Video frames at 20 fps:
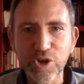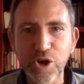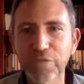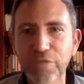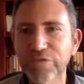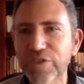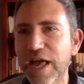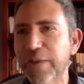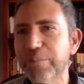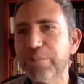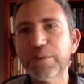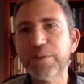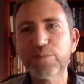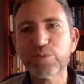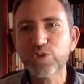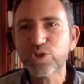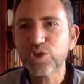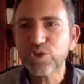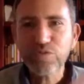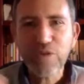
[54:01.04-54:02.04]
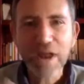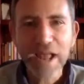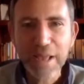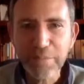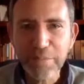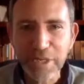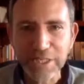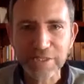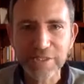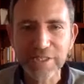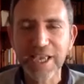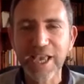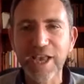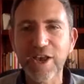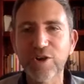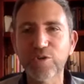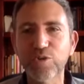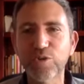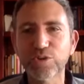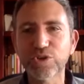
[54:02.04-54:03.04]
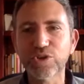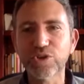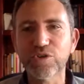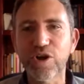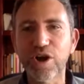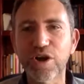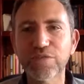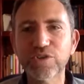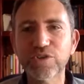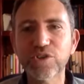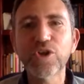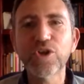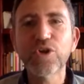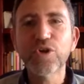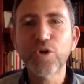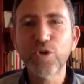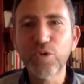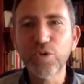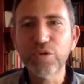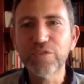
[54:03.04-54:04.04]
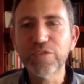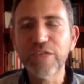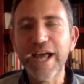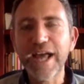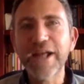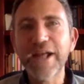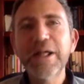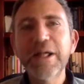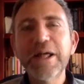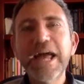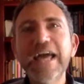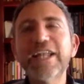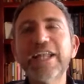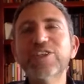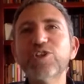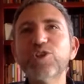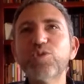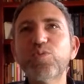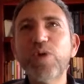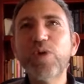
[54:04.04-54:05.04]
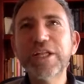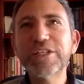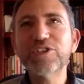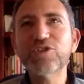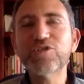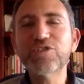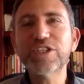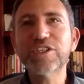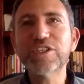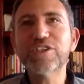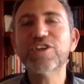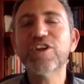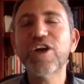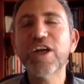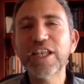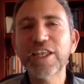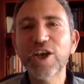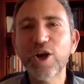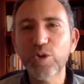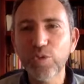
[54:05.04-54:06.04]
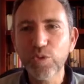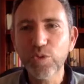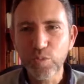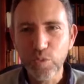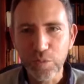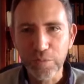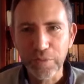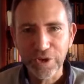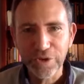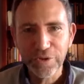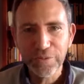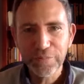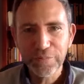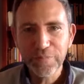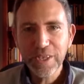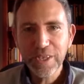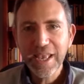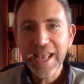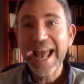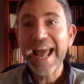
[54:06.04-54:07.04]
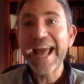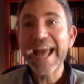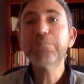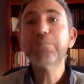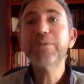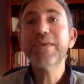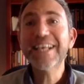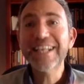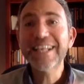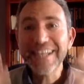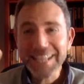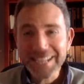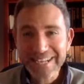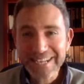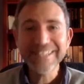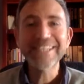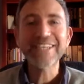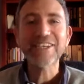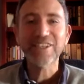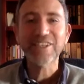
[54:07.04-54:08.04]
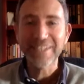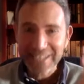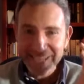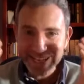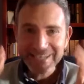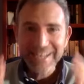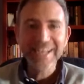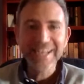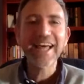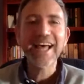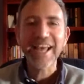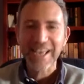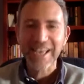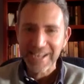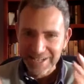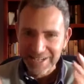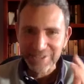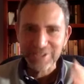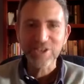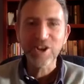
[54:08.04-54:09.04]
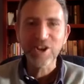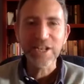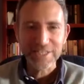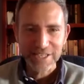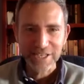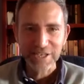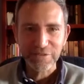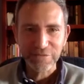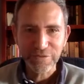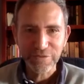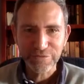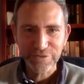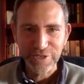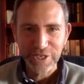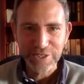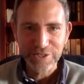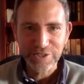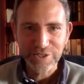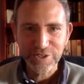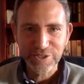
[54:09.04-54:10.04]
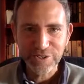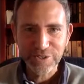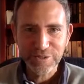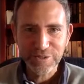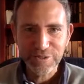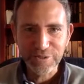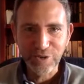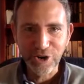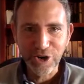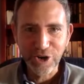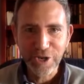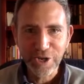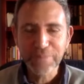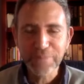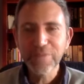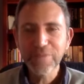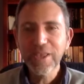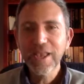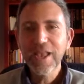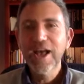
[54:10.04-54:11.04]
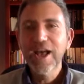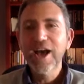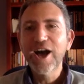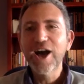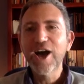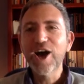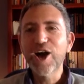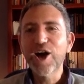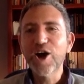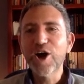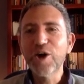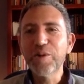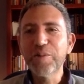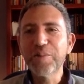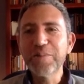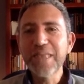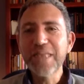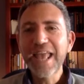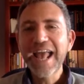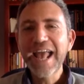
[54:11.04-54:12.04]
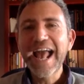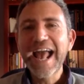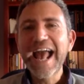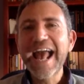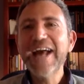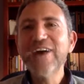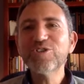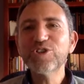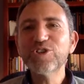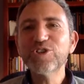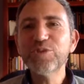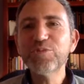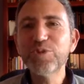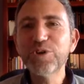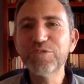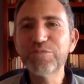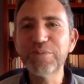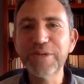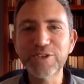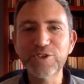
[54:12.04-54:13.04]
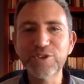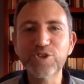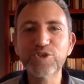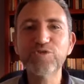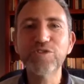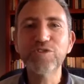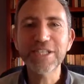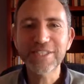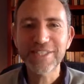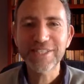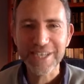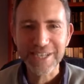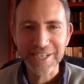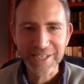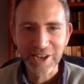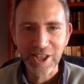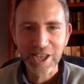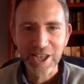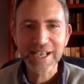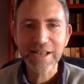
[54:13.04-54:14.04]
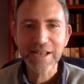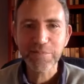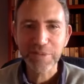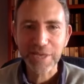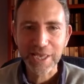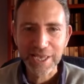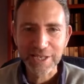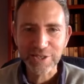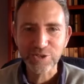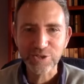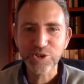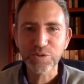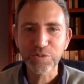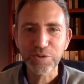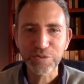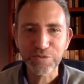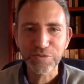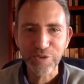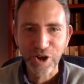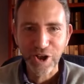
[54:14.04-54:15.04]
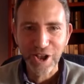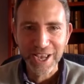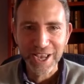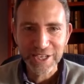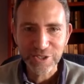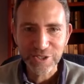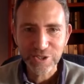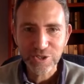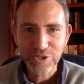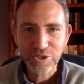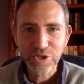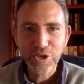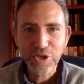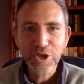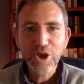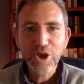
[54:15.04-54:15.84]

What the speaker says: of that. People scrambling to get her autographs, all of that. And I just wonder, as a slightly older woman, and being an Indian in LA in the 1950s, right? How she would have been treated, like, coming in to advise